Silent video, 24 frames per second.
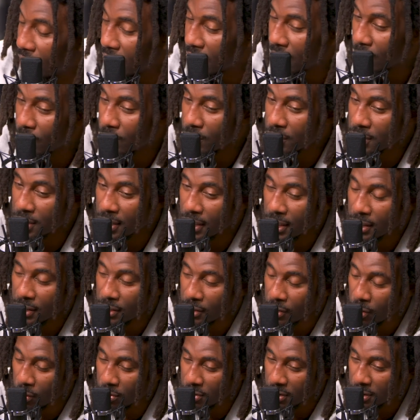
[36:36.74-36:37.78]
And it was to
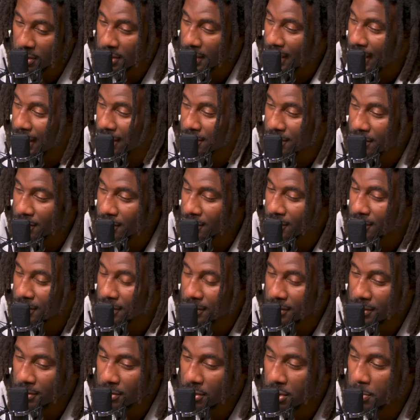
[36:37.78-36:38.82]
go to this ancient
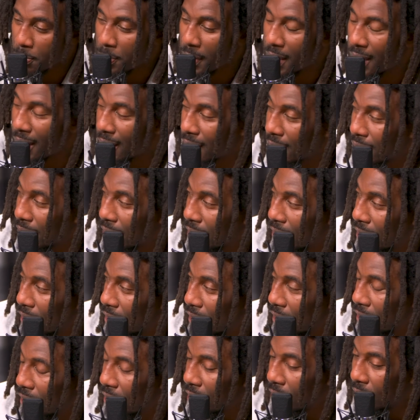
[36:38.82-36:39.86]
spa.
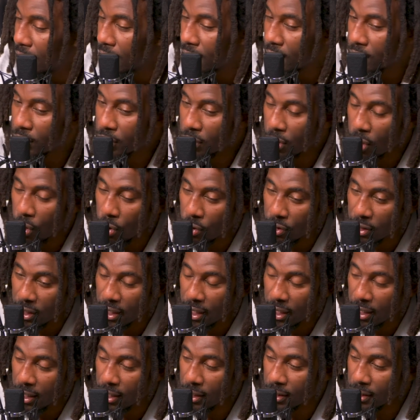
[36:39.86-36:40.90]
And you go
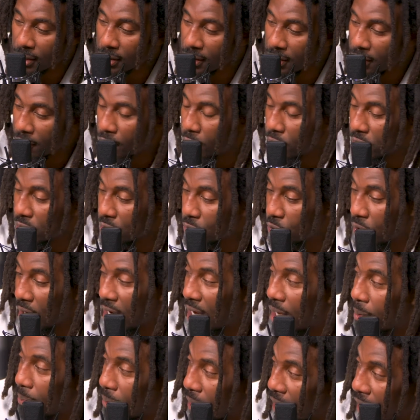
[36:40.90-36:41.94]
there, and the gift was a
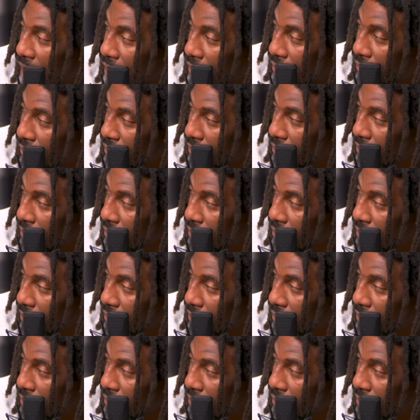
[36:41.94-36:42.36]
wine bath.